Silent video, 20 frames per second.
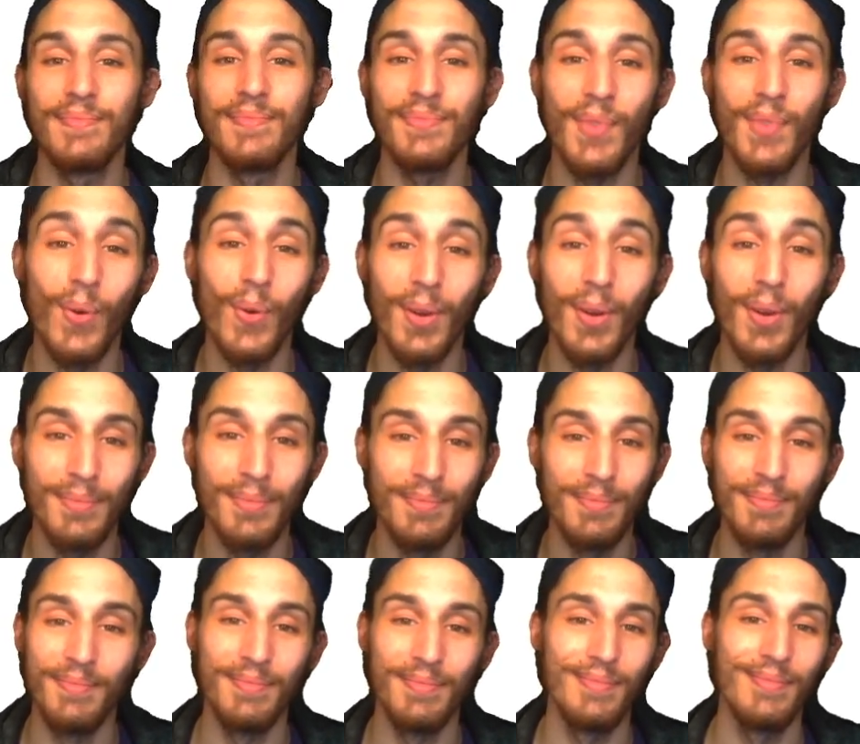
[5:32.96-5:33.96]
or
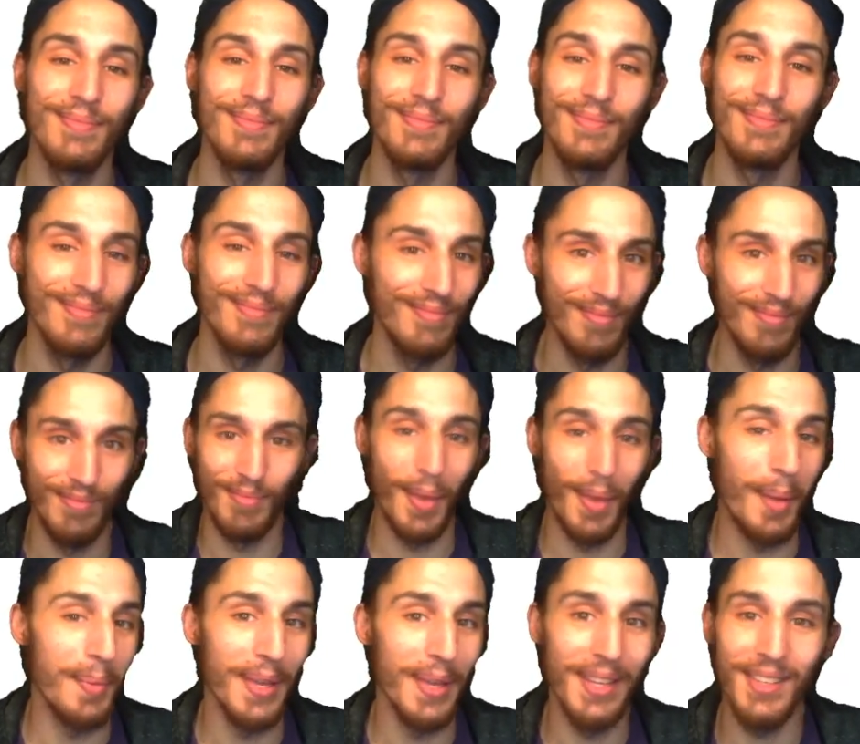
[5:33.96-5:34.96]

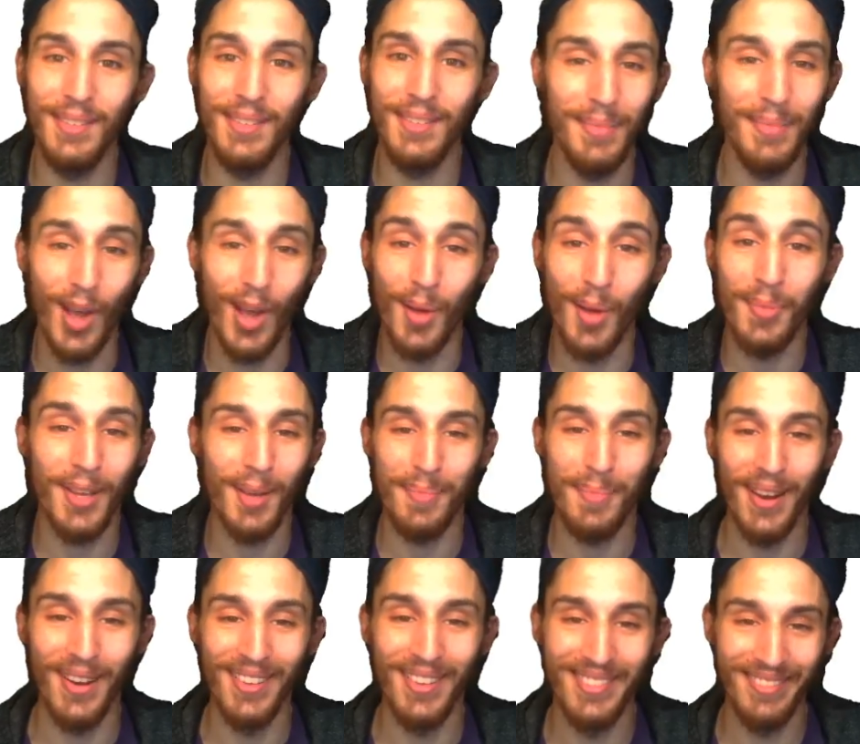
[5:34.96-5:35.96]
maybe becoming a
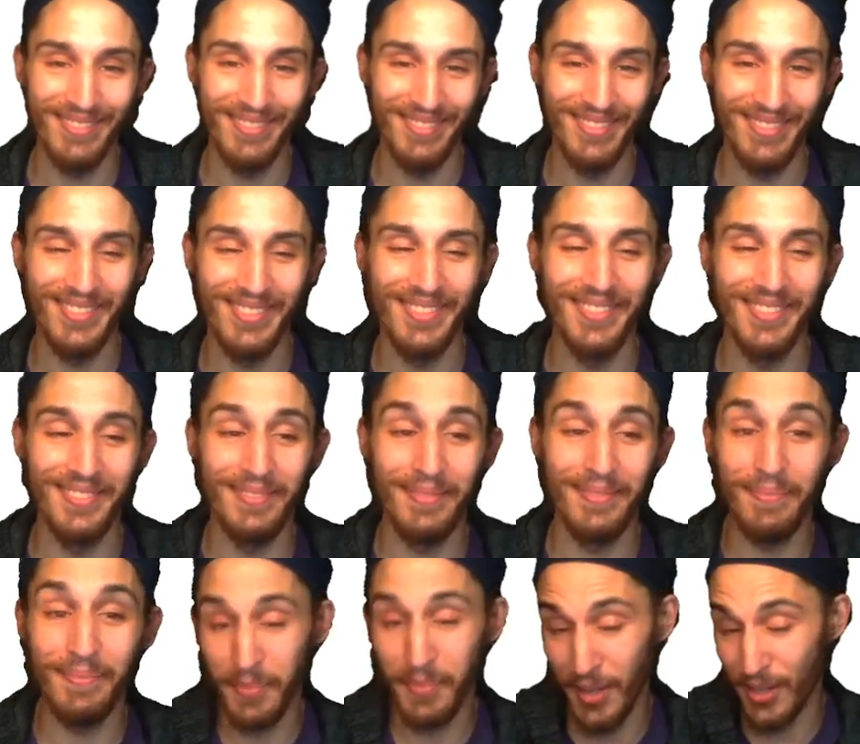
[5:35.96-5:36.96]
parent.
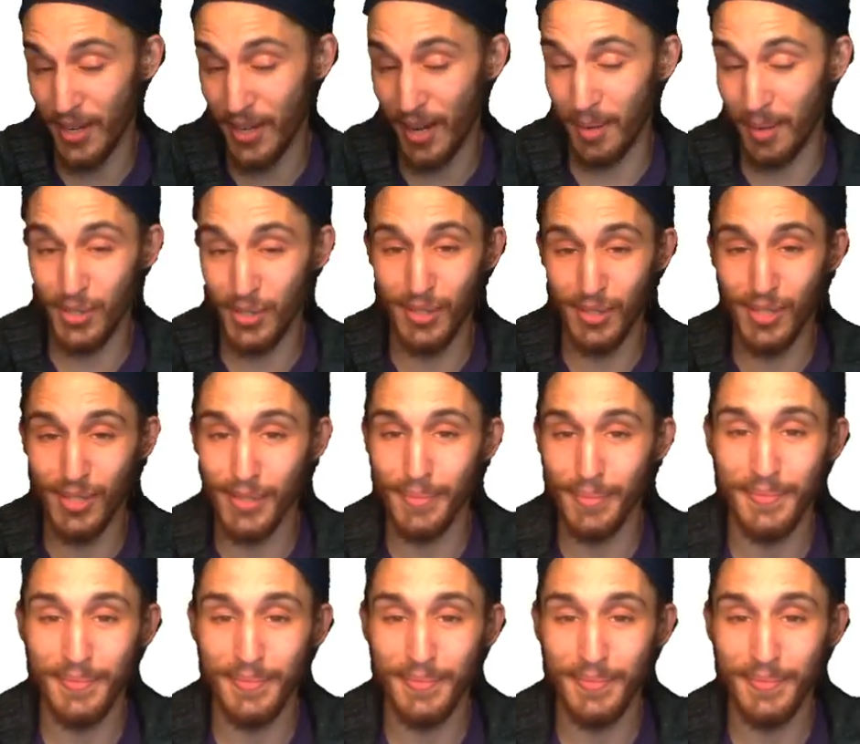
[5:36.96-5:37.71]
Adoptions.